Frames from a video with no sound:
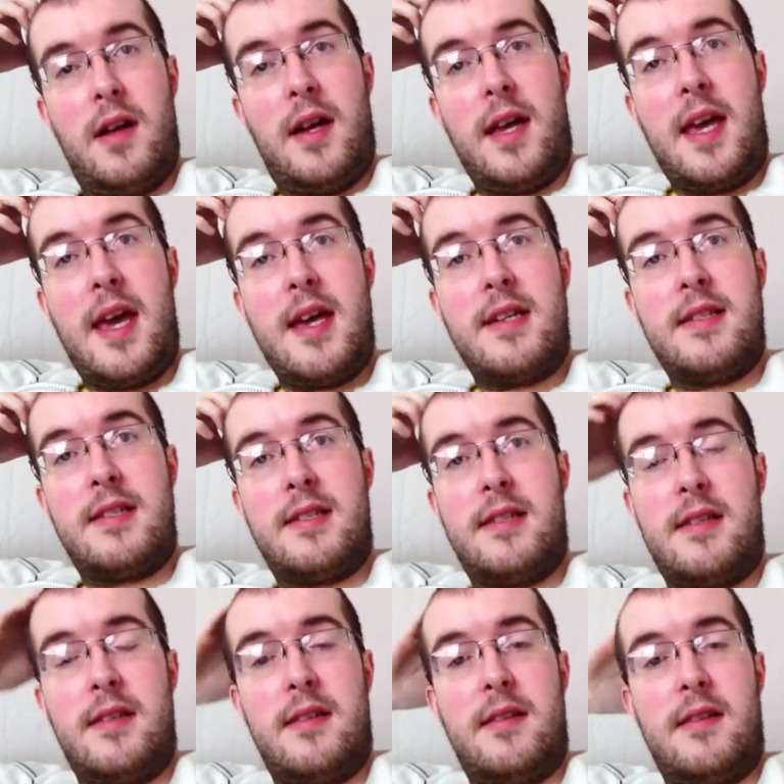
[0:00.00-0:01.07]
I
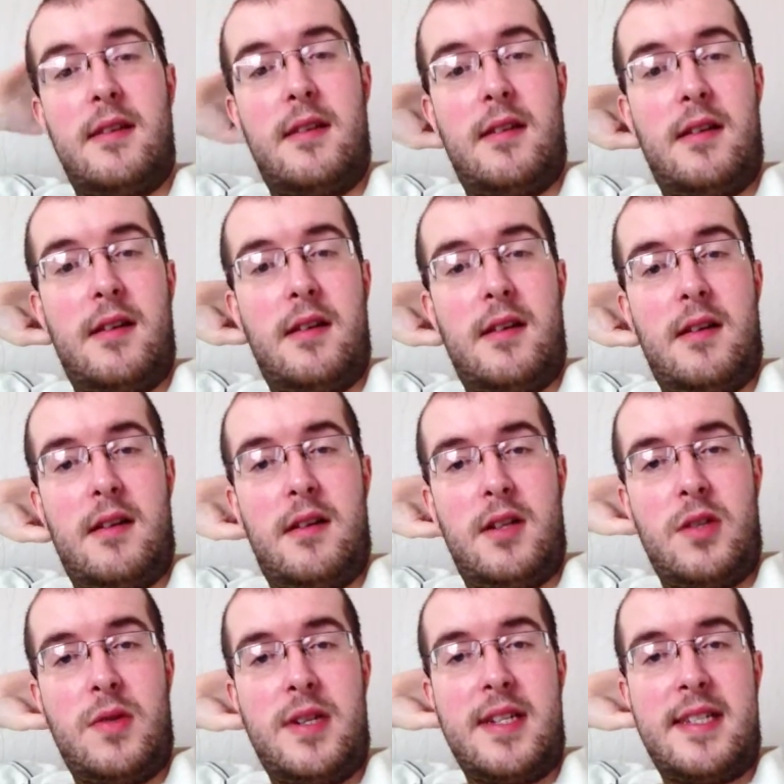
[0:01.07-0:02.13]
guess I
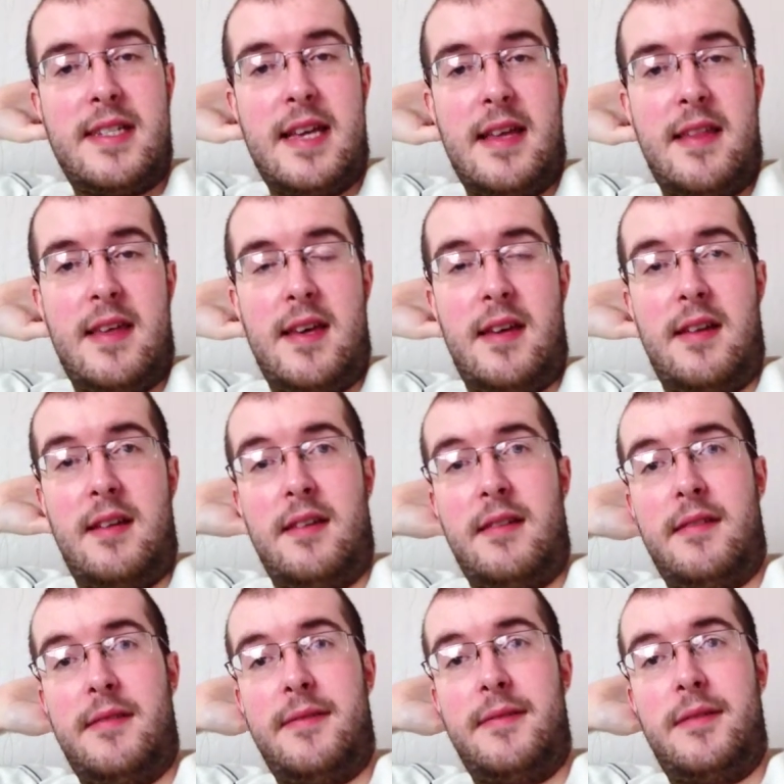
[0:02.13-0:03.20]
just wanted to say that
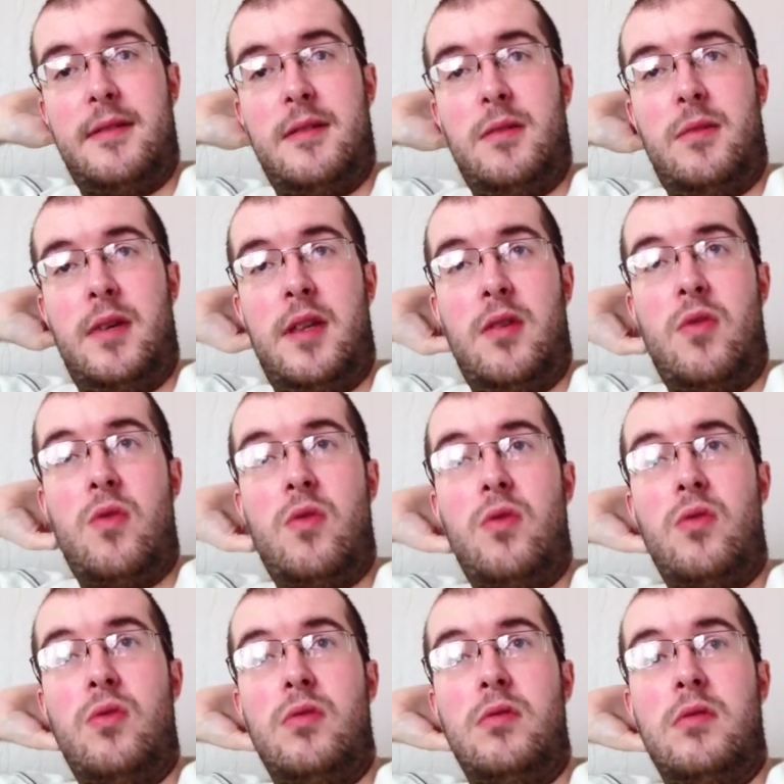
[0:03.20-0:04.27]
with
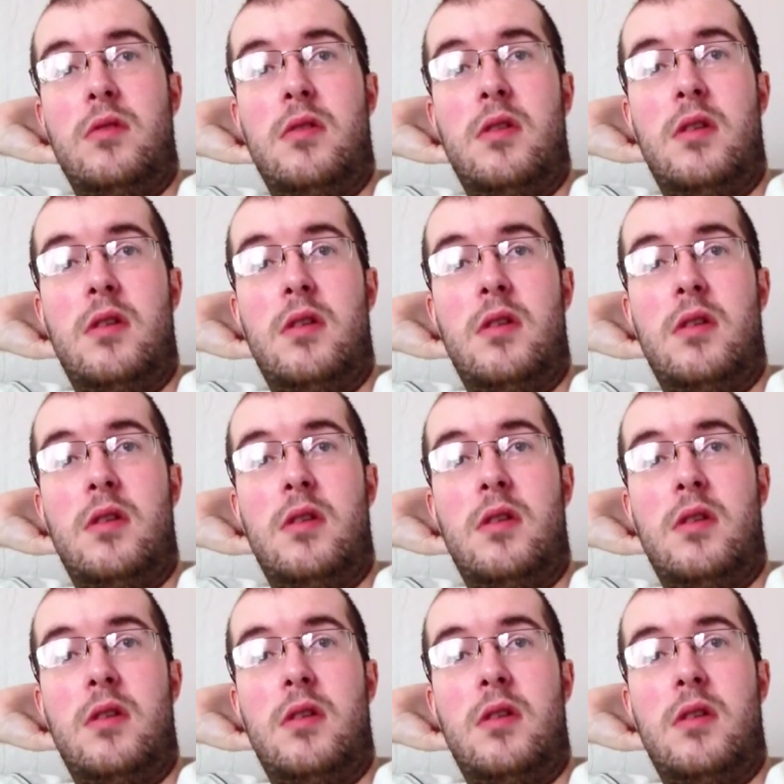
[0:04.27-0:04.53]
all,